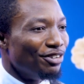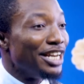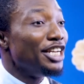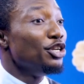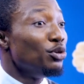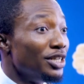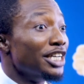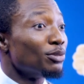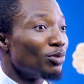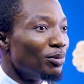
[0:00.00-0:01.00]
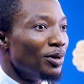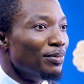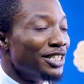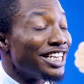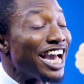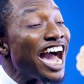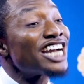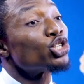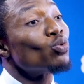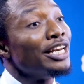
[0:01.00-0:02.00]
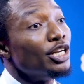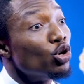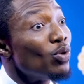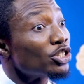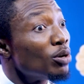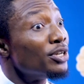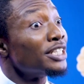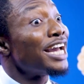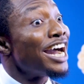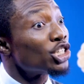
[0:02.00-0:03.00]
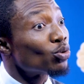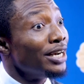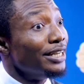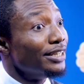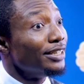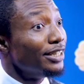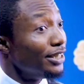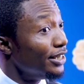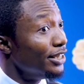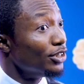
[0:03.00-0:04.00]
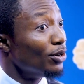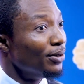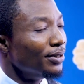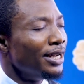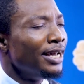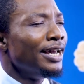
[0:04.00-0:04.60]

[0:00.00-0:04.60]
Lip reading: When he knew there's problem, he said, actually, you know when somebody say actually, he's gone.